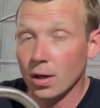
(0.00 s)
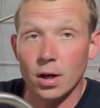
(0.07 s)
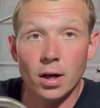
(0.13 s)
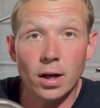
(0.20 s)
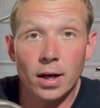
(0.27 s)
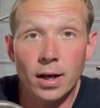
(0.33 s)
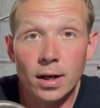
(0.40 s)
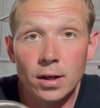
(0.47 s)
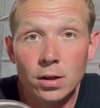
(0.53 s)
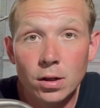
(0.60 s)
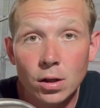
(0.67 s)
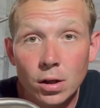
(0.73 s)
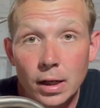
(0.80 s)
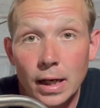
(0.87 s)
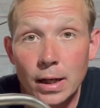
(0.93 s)
and
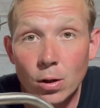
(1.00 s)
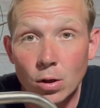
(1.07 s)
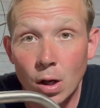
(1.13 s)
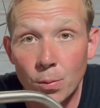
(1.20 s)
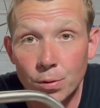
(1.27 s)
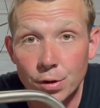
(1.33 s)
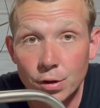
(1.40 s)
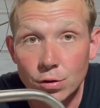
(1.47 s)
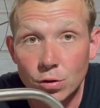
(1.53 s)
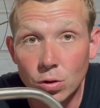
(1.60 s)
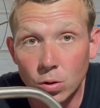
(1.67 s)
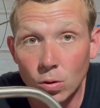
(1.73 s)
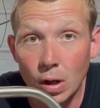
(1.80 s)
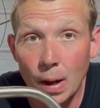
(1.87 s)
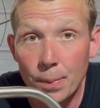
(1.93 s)
it'll come with this
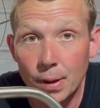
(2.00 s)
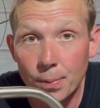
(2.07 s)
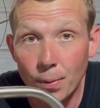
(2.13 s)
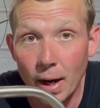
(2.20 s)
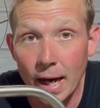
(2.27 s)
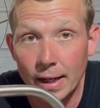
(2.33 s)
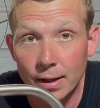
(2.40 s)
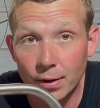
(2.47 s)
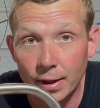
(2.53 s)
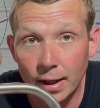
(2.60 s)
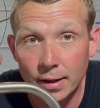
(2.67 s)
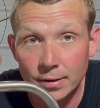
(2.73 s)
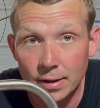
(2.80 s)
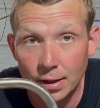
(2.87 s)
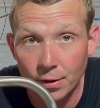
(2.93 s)
cool epic bracket. Like
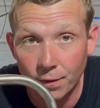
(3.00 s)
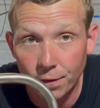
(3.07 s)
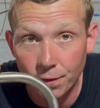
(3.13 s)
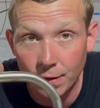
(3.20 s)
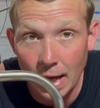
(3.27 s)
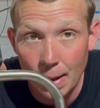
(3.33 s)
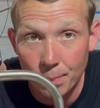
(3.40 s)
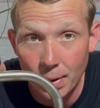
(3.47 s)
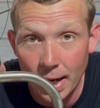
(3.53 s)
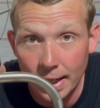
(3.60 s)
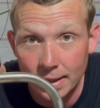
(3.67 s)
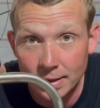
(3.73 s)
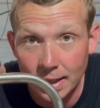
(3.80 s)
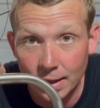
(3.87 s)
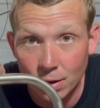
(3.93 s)
I said, the flat
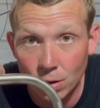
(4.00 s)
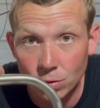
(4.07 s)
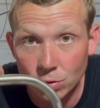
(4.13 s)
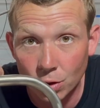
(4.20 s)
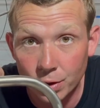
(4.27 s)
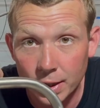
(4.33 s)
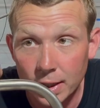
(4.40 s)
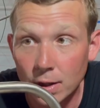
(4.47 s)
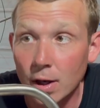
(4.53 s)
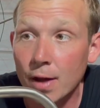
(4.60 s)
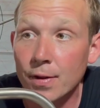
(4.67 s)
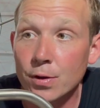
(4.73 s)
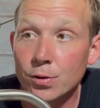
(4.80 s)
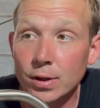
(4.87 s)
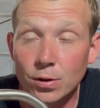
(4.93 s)
bracket that goes onto here,
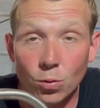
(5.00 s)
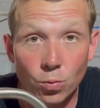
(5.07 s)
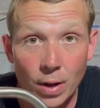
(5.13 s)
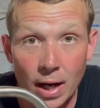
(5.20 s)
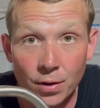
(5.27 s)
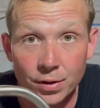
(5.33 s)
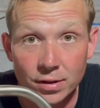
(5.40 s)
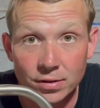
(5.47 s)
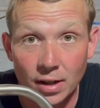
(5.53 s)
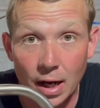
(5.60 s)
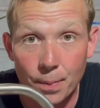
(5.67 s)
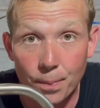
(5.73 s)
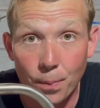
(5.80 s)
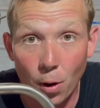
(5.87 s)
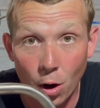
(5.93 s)
and then you get the rounded
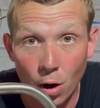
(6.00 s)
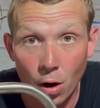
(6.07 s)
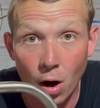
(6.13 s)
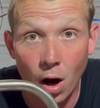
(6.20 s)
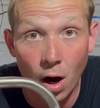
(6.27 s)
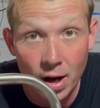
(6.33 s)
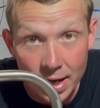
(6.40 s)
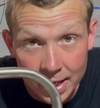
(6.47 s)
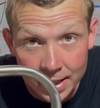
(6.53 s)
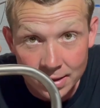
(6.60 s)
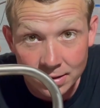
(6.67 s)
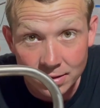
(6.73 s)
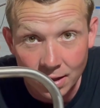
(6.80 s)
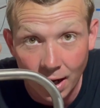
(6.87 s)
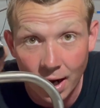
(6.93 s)
side part
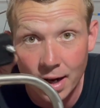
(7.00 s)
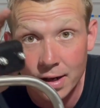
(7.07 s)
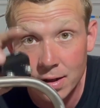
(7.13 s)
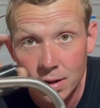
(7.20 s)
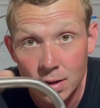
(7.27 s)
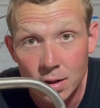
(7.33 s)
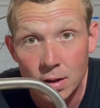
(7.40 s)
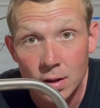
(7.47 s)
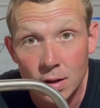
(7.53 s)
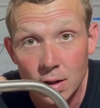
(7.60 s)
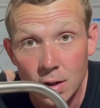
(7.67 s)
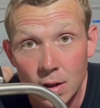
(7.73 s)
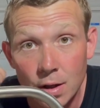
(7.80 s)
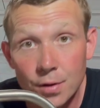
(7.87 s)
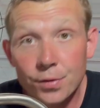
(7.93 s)
inside
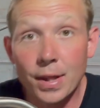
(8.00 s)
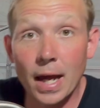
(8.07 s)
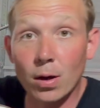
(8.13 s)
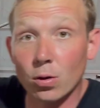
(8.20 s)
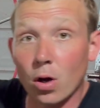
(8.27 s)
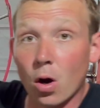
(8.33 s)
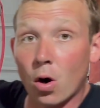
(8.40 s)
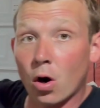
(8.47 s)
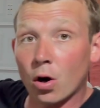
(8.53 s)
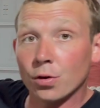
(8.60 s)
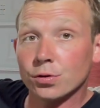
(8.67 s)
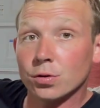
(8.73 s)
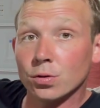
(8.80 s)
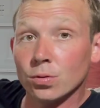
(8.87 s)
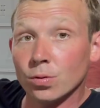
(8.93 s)
that'll go
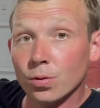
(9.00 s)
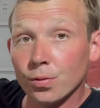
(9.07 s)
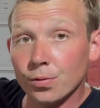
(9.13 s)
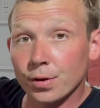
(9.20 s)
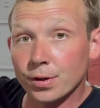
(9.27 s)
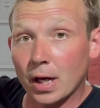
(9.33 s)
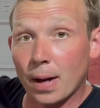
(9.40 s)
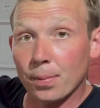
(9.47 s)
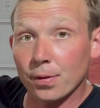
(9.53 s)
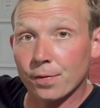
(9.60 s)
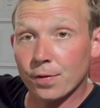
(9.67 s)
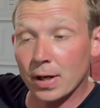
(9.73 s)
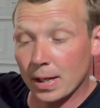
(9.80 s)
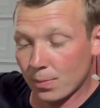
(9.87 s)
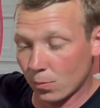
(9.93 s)
onto the top of the
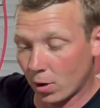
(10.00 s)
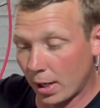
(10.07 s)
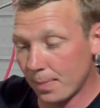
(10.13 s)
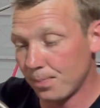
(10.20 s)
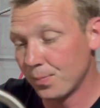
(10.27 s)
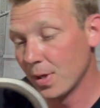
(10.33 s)
frame, right?